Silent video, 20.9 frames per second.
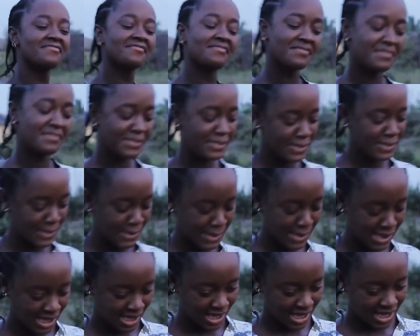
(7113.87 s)
a better number.
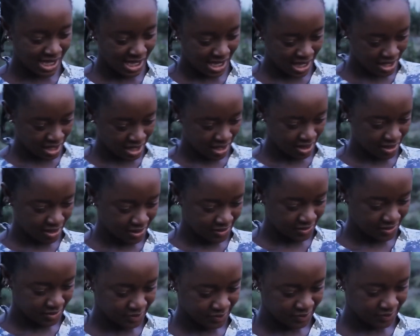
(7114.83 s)
You
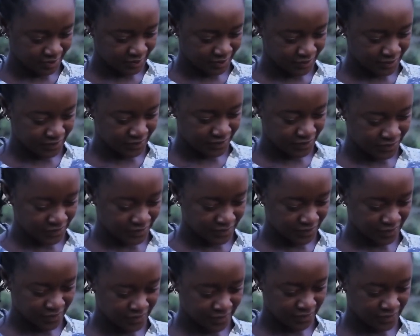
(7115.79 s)
are really
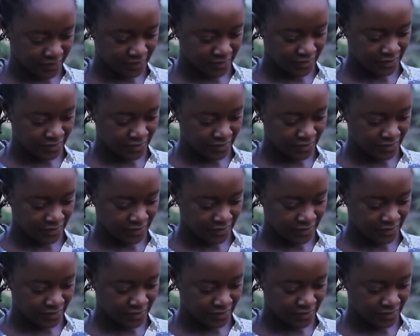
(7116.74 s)
daring me.